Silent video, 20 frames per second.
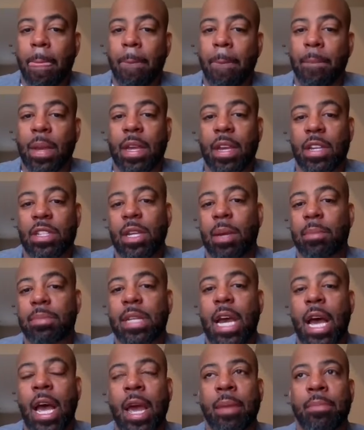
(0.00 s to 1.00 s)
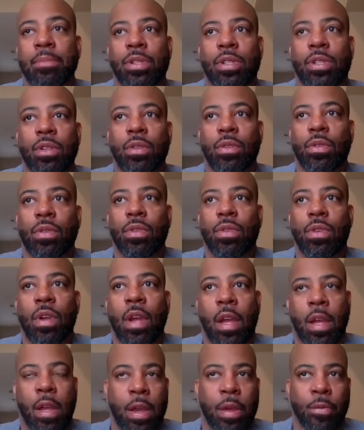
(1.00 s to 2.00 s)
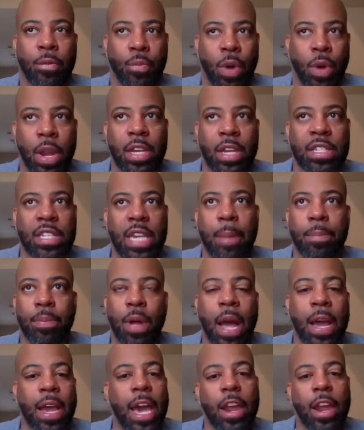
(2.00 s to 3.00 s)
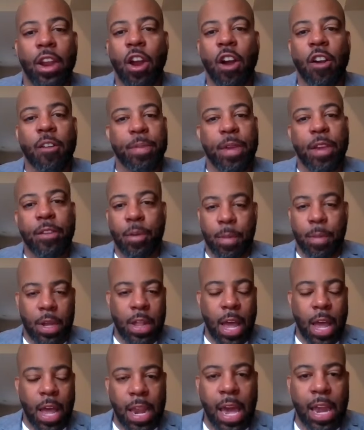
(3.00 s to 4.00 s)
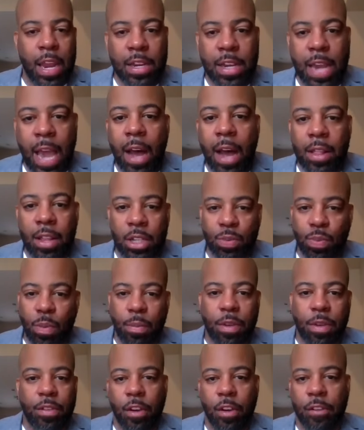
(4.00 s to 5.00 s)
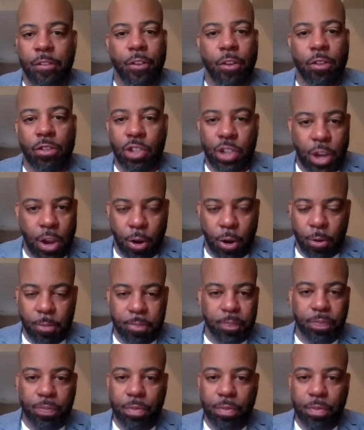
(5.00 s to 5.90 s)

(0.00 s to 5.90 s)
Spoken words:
Because sometimes, and one example, I got an RFP from a client out of Dallas when our first year.